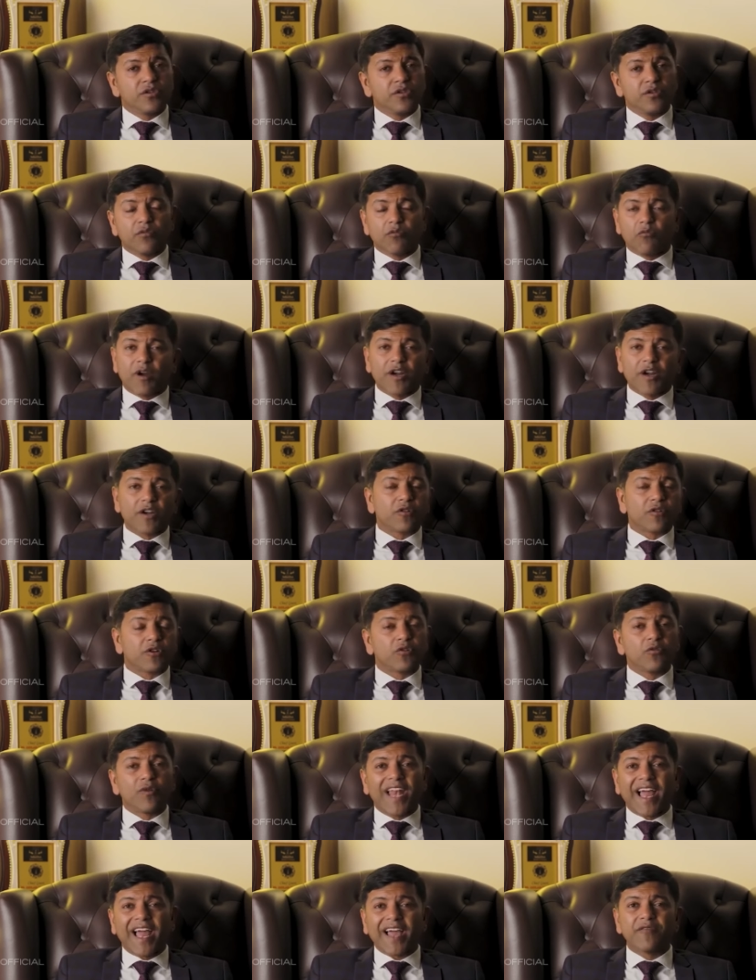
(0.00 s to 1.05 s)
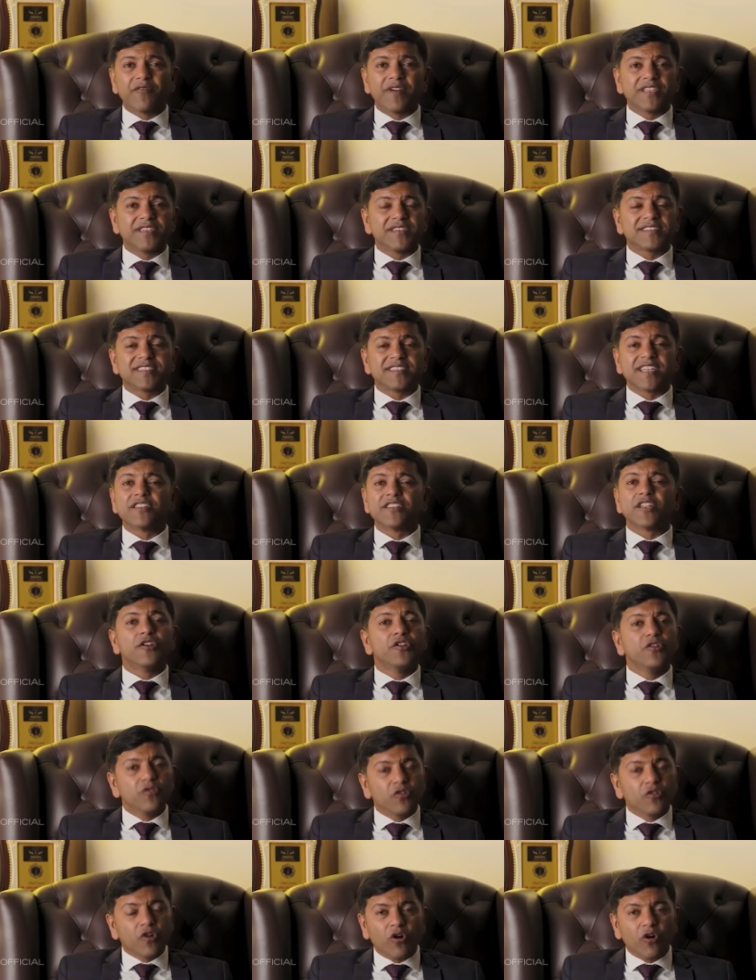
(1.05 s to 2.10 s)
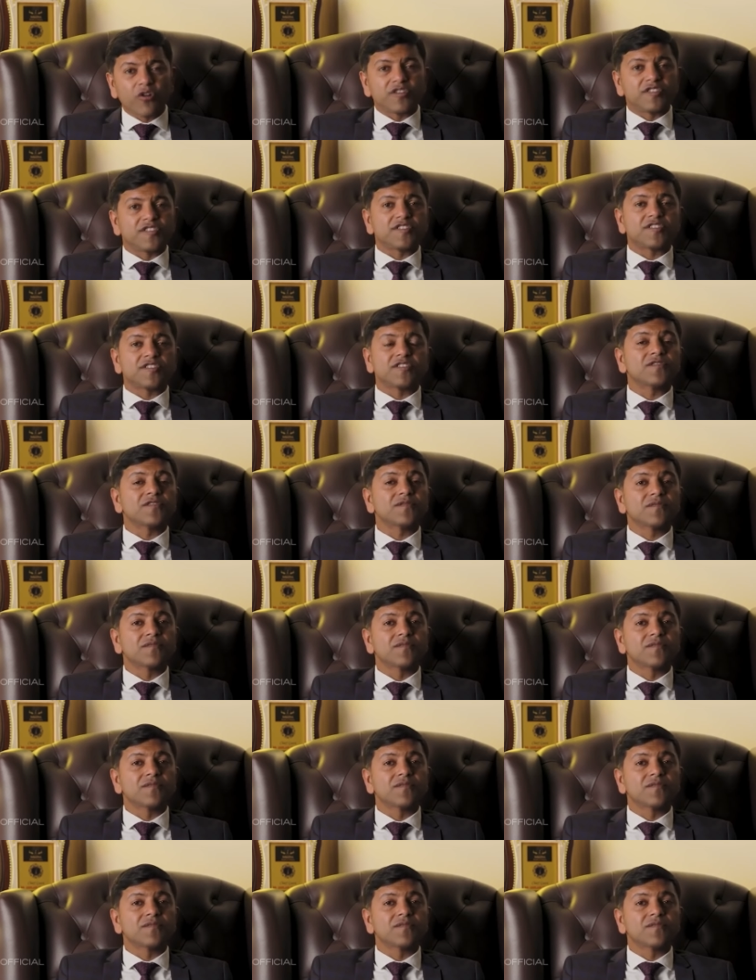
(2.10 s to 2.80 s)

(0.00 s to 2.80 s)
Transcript: one or two languages in the due course.